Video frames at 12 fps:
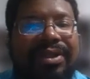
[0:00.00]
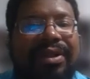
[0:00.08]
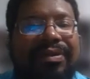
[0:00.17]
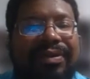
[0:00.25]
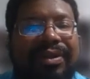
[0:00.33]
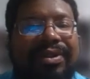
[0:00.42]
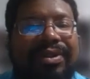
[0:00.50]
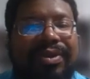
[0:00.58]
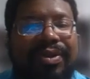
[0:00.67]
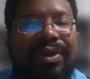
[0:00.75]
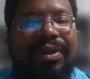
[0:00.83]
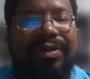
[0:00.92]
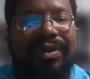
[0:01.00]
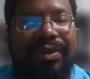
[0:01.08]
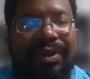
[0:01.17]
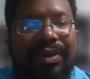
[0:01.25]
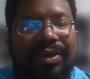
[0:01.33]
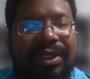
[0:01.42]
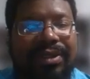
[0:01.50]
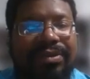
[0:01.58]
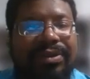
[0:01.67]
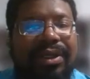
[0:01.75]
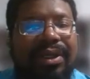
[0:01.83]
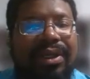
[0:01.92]
verses 12 through 13,
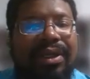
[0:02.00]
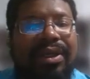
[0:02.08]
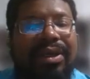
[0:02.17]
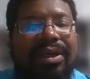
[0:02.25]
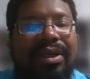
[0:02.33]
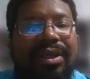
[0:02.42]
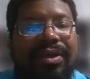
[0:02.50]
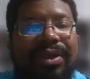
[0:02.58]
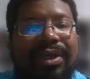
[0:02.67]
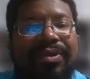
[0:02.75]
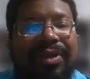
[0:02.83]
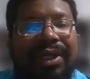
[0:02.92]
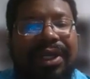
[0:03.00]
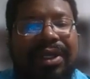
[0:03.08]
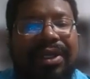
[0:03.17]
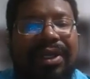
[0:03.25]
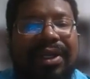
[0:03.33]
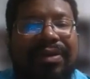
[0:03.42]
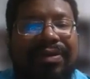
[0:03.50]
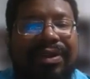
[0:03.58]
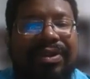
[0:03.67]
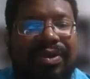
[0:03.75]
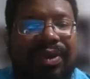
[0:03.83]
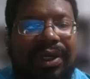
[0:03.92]
you can read in
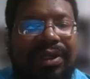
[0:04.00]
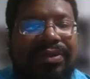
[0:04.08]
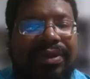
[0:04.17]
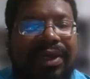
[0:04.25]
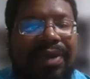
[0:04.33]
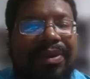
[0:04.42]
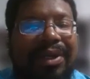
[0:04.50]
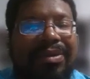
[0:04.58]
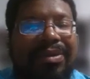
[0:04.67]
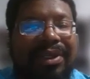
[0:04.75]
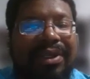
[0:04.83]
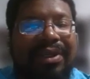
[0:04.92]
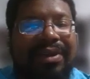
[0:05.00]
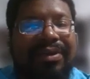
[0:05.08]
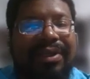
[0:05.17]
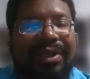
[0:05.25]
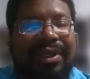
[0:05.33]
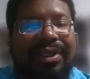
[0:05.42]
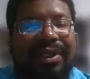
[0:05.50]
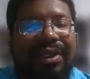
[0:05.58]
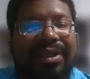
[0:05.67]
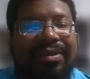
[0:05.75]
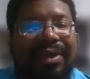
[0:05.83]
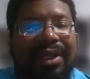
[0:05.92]
verse 12, Abraham lived in the
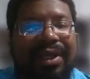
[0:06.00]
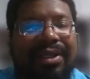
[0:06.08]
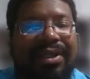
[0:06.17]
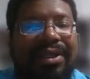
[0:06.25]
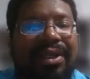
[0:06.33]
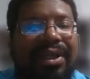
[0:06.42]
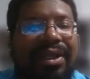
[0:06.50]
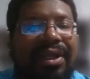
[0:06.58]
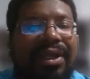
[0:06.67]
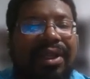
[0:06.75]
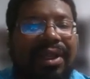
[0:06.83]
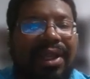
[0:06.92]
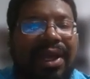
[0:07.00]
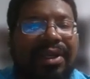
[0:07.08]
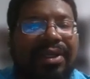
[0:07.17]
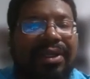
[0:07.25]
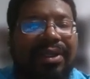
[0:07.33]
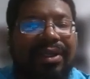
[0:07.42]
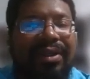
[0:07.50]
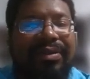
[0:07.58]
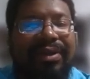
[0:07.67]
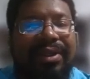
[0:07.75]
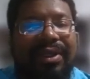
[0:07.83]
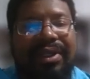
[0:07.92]
land of Canaan. Lot
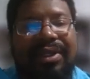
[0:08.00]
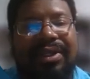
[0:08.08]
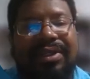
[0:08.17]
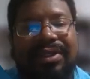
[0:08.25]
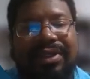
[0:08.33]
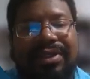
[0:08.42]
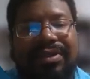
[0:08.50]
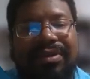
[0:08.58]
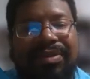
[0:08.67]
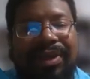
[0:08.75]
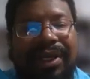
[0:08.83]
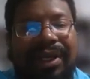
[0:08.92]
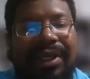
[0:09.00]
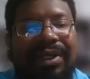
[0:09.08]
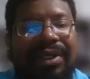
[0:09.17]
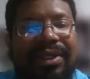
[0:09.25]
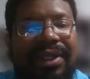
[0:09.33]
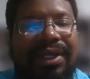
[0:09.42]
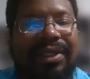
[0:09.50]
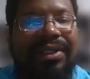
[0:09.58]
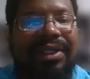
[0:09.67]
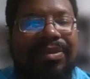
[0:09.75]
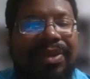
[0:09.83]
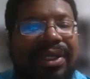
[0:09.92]
lived in the cities of the plain. That is,
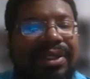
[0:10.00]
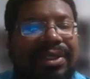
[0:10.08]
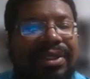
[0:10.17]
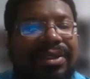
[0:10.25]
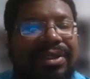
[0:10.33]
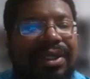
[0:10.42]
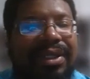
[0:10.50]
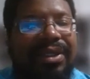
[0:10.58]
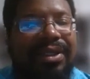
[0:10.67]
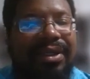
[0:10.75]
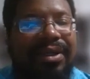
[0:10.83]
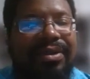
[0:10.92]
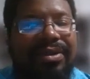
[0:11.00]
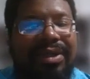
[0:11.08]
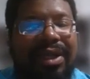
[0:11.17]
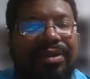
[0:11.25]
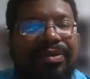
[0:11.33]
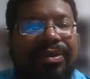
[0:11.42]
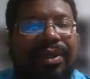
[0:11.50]
he pitched his tent near Sodom.